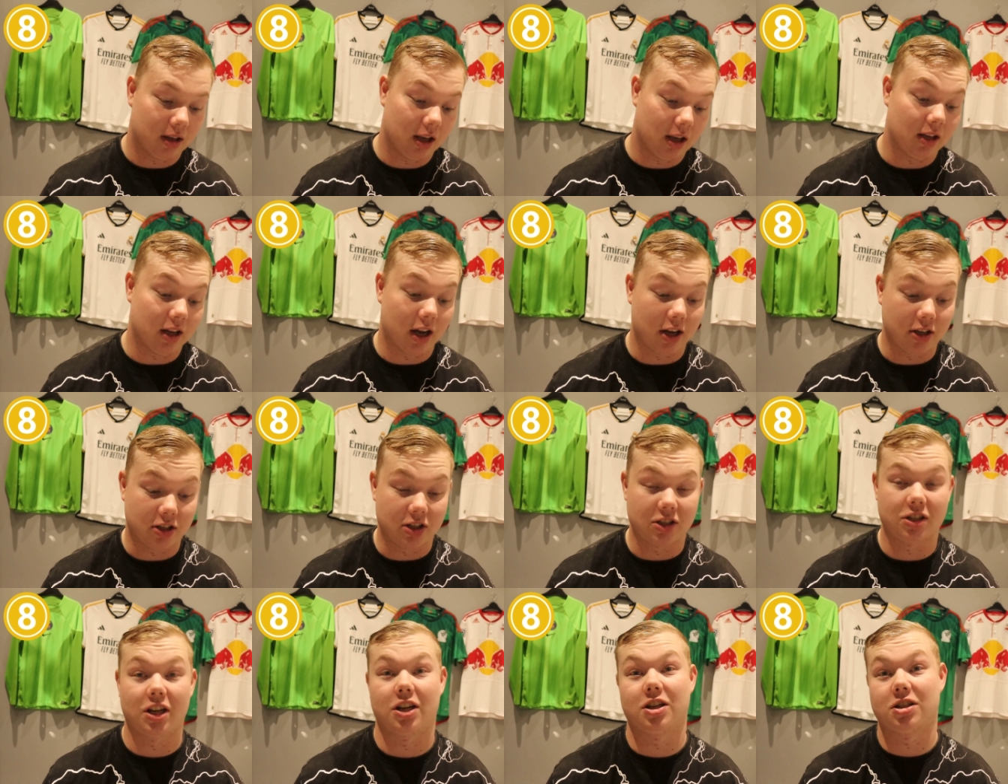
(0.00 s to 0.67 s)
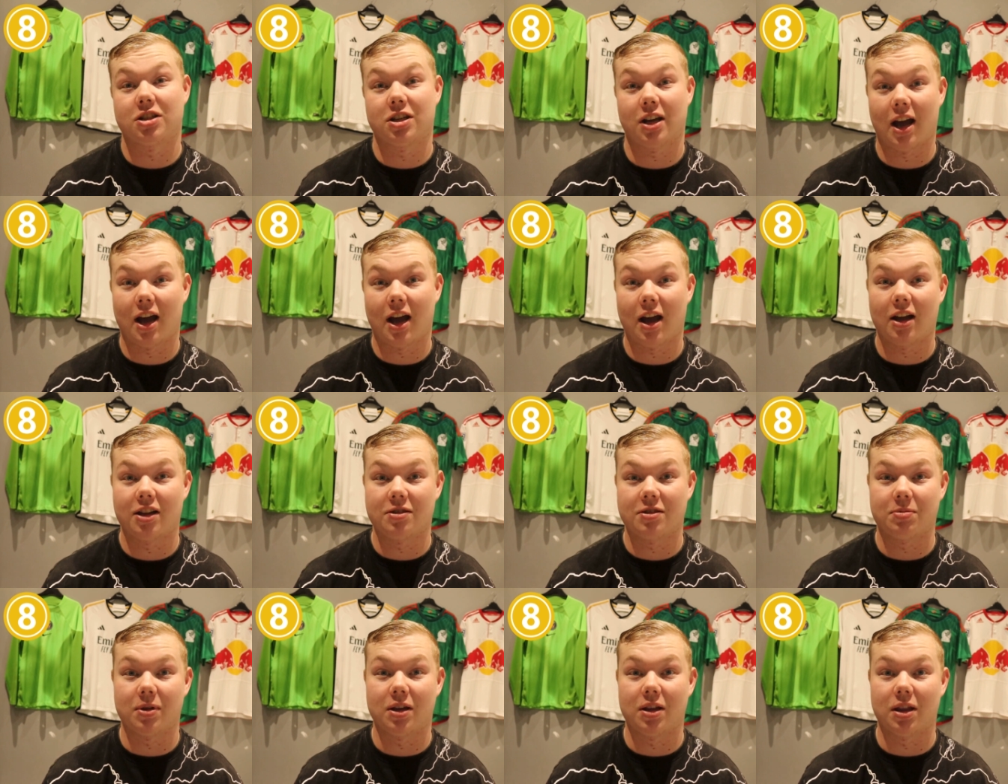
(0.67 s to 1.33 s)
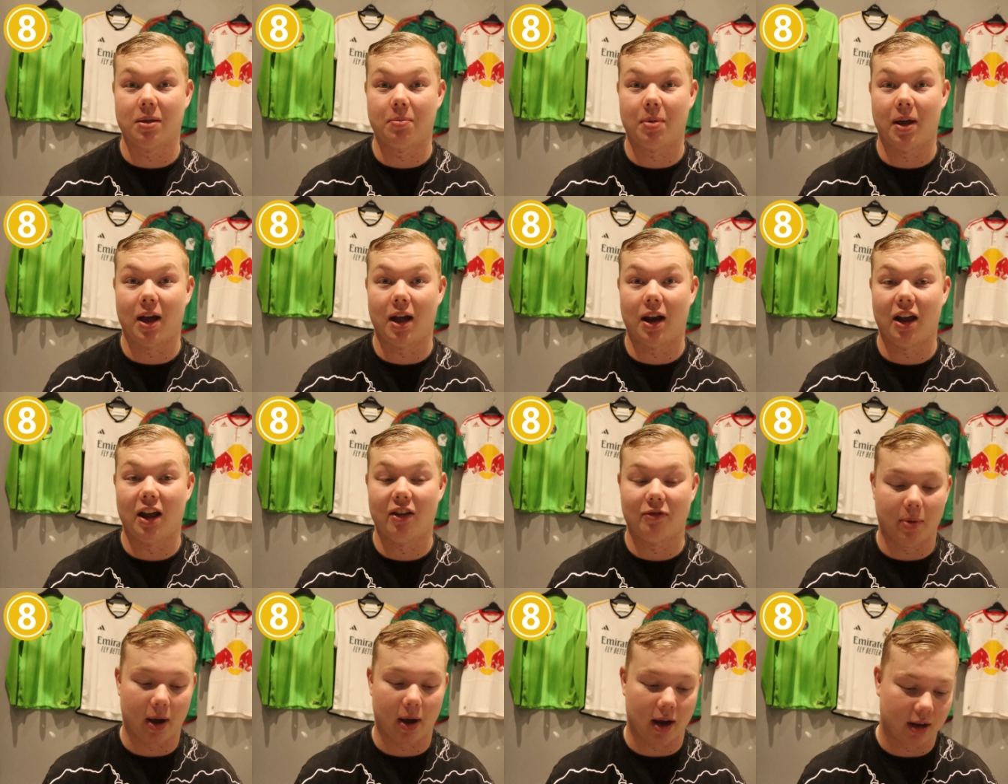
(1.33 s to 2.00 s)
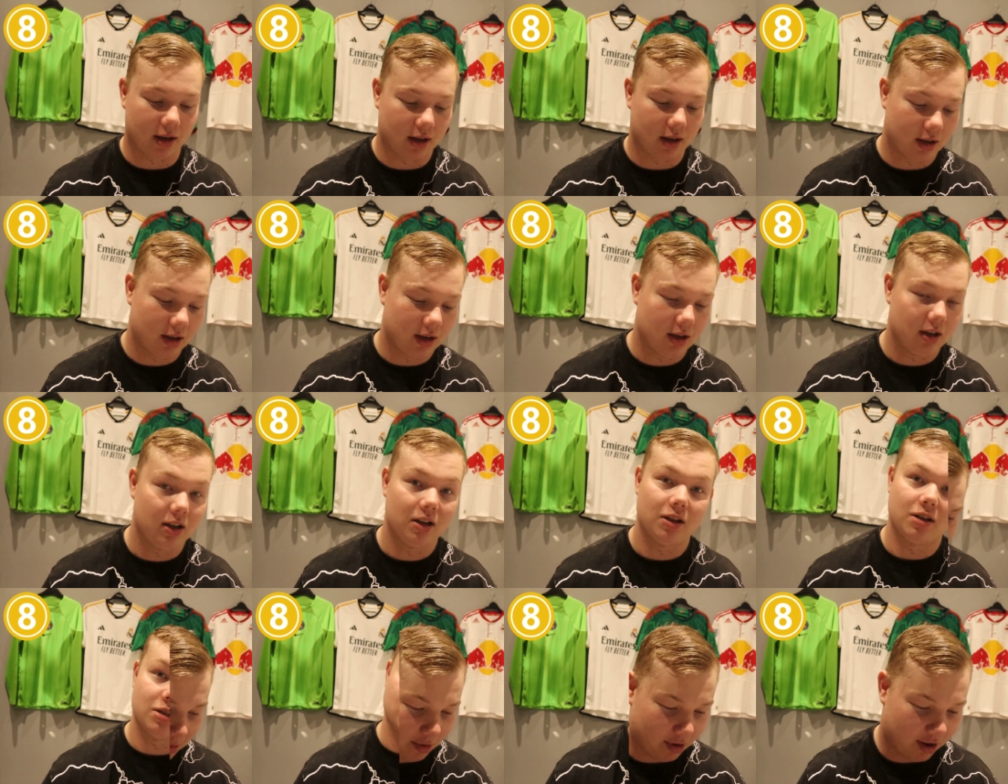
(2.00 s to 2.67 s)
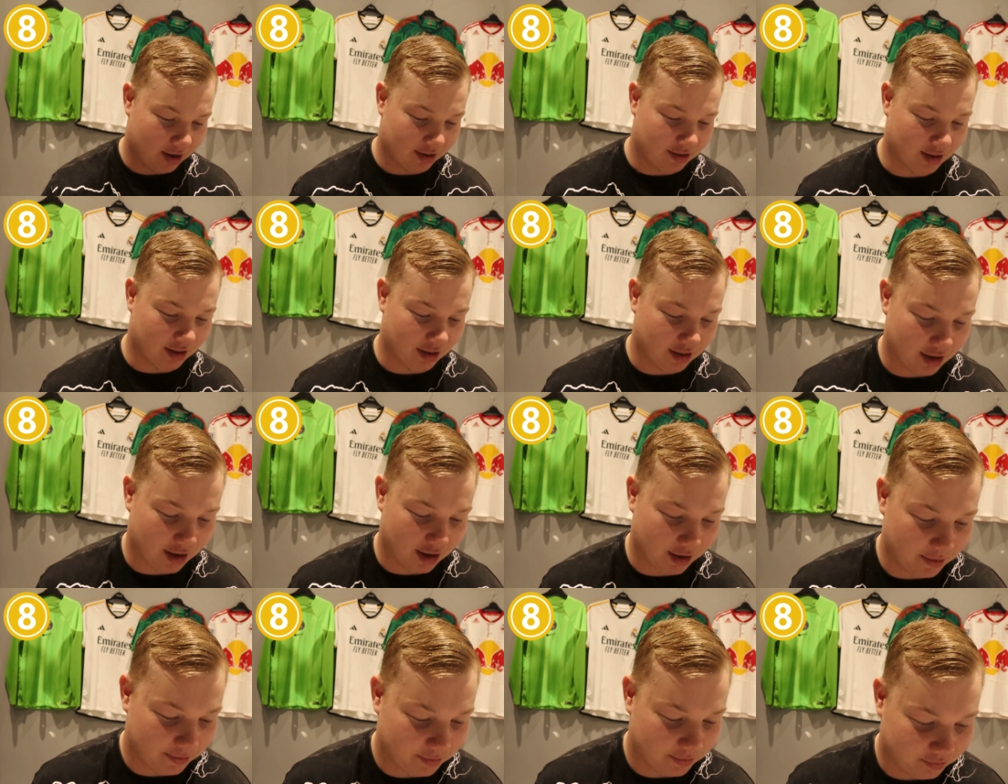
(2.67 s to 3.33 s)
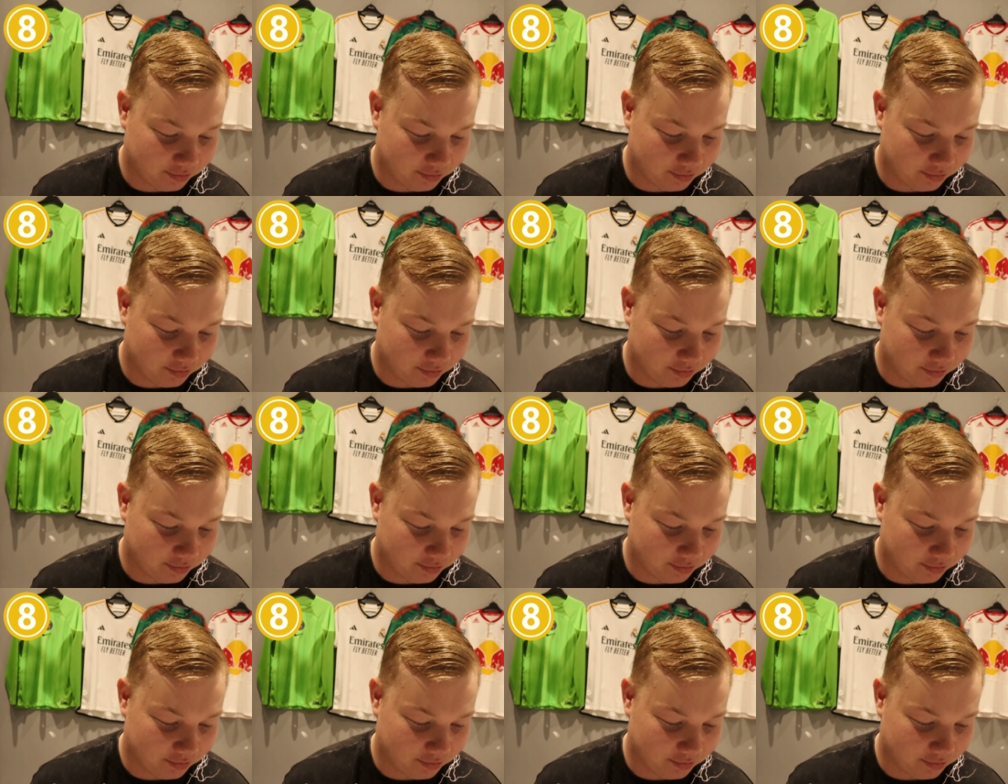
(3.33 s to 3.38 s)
Digne just edges it out as being the better left back. Number eight, Digne.